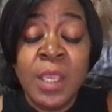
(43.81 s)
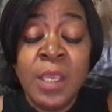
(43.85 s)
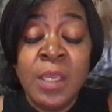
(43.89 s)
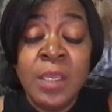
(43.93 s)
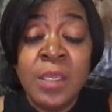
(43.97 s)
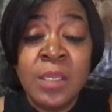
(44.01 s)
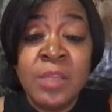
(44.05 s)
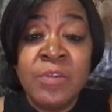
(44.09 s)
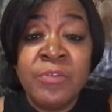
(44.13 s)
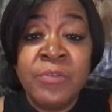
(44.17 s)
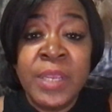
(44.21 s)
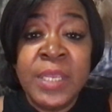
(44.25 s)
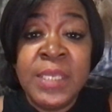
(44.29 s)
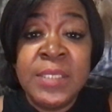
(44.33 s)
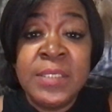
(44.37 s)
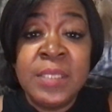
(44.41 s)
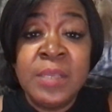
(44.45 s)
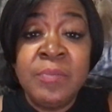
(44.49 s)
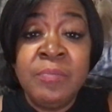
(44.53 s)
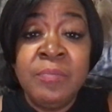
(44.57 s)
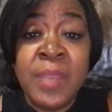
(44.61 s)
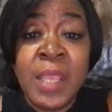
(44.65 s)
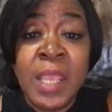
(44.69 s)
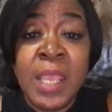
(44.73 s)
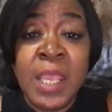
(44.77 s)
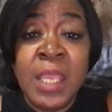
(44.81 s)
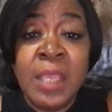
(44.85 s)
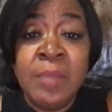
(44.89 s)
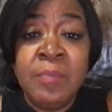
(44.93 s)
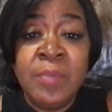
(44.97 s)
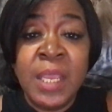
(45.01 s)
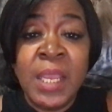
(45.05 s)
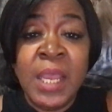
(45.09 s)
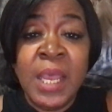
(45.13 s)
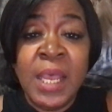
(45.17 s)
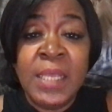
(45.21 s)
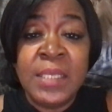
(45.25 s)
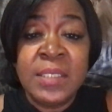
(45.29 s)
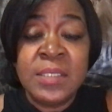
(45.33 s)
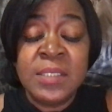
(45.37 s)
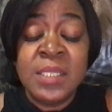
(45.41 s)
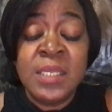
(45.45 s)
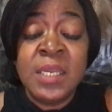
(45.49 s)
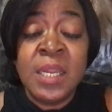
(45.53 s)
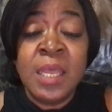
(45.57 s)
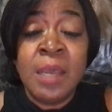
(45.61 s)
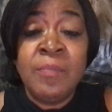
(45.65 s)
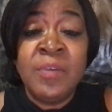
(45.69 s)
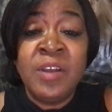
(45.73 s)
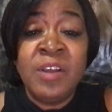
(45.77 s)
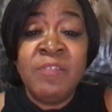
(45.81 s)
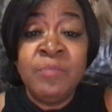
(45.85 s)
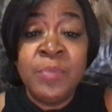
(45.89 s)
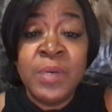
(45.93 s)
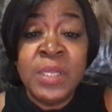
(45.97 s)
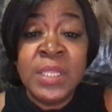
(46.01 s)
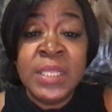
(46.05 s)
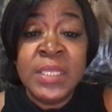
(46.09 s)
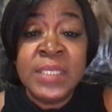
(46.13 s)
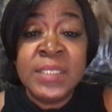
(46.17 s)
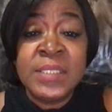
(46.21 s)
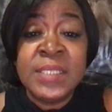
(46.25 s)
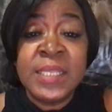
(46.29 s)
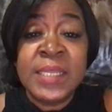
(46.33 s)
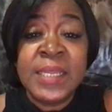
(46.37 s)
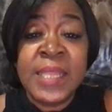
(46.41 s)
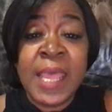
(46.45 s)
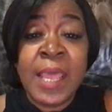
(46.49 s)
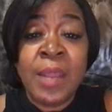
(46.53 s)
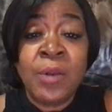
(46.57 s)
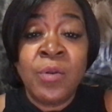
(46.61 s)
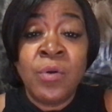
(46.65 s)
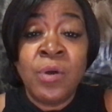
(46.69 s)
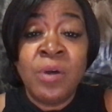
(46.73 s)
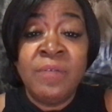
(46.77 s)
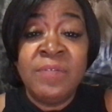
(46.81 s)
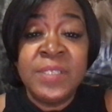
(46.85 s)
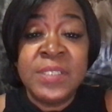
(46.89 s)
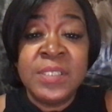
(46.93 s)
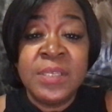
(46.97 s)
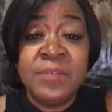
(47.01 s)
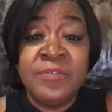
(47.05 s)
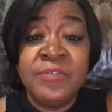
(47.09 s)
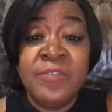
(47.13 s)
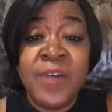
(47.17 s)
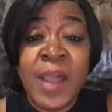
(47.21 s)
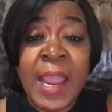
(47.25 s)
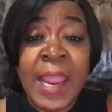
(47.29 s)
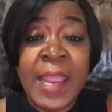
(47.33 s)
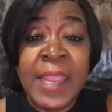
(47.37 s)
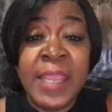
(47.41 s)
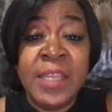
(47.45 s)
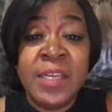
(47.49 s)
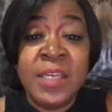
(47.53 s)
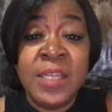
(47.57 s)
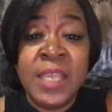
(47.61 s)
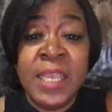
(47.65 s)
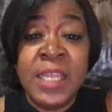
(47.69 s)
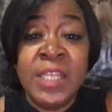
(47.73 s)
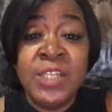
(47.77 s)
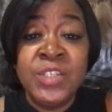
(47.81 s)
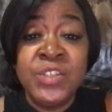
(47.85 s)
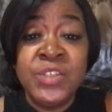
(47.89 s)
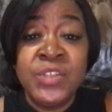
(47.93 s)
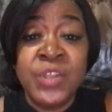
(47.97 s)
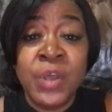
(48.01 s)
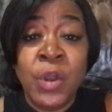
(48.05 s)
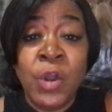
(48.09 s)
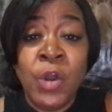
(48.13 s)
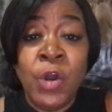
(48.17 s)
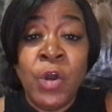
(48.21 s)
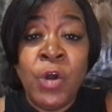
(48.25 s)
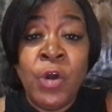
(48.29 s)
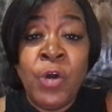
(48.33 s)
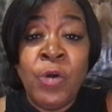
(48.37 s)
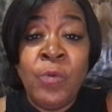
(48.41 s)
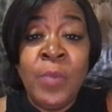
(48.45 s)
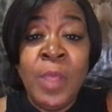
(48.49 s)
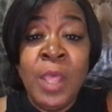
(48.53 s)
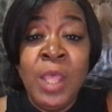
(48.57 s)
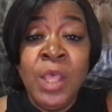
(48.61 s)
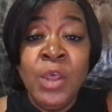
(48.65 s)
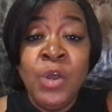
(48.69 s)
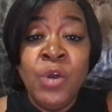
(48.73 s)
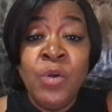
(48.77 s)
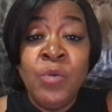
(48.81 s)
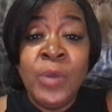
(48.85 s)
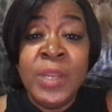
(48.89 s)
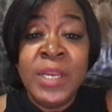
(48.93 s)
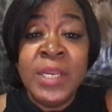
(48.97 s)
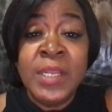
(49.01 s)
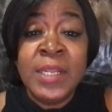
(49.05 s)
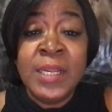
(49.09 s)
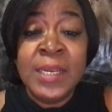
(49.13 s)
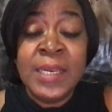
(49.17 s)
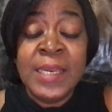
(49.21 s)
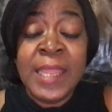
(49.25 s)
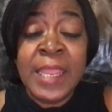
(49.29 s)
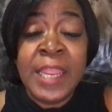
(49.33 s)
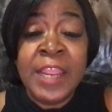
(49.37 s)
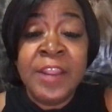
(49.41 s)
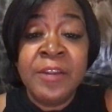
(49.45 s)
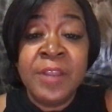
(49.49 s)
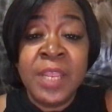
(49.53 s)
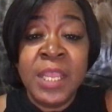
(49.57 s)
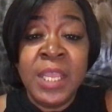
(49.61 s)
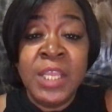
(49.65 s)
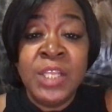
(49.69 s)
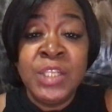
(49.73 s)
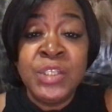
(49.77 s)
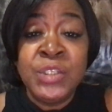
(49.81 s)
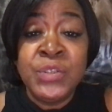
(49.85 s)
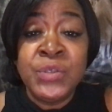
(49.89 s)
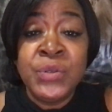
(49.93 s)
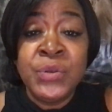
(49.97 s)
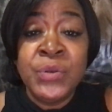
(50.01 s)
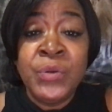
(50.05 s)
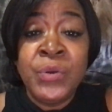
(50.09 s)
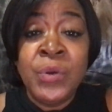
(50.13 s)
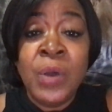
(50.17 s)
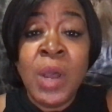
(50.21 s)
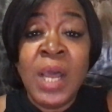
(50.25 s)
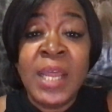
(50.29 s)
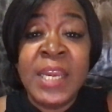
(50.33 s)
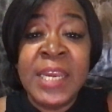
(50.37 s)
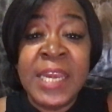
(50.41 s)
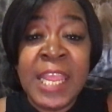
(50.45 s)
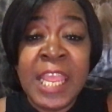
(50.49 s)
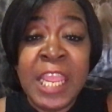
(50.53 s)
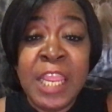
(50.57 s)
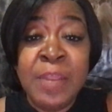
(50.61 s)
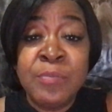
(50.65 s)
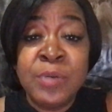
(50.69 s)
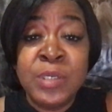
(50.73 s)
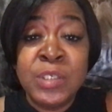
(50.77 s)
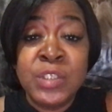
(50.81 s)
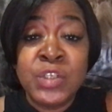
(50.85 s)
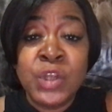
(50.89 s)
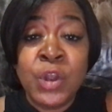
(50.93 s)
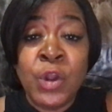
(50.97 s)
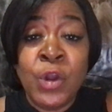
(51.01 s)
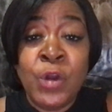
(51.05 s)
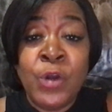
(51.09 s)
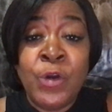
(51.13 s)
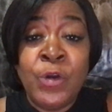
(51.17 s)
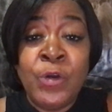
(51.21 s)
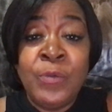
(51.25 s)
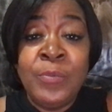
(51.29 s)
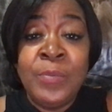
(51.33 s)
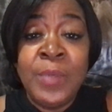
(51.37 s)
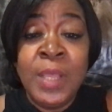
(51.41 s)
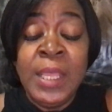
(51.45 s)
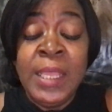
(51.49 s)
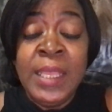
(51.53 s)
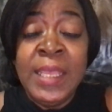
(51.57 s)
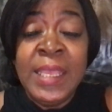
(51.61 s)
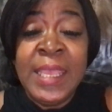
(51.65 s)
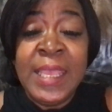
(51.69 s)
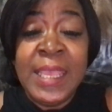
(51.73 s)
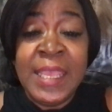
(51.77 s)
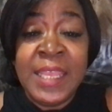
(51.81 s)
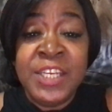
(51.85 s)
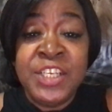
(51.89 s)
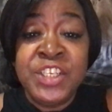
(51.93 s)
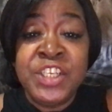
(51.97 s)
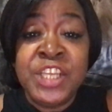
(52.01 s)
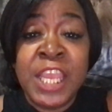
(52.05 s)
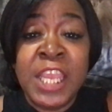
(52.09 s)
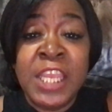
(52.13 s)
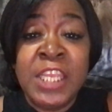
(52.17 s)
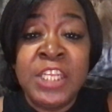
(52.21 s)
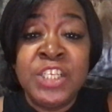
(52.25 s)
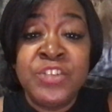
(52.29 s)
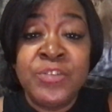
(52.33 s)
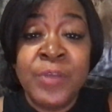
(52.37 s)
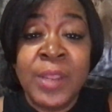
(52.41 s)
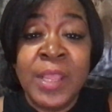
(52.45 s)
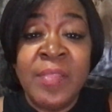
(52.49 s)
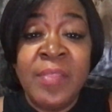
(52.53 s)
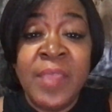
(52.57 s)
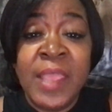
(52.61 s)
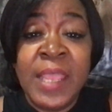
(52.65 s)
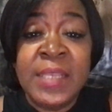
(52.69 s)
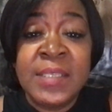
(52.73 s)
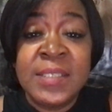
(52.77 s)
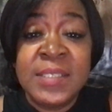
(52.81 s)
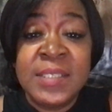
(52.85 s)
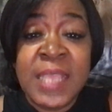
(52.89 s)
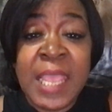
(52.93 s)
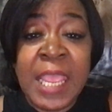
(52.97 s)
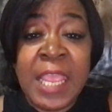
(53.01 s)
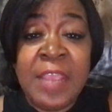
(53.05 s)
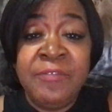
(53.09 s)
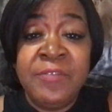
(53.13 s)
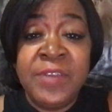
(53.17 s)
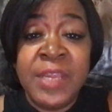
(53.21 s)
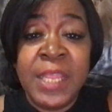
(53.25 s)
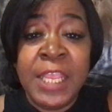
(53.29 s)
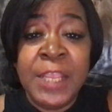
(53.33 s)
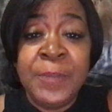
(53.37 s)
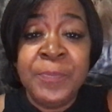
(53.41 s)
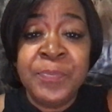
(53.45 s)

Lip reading: The reason being because the number of bullets that officer fired into the home went clear into a neighbor's home, endangering their safety.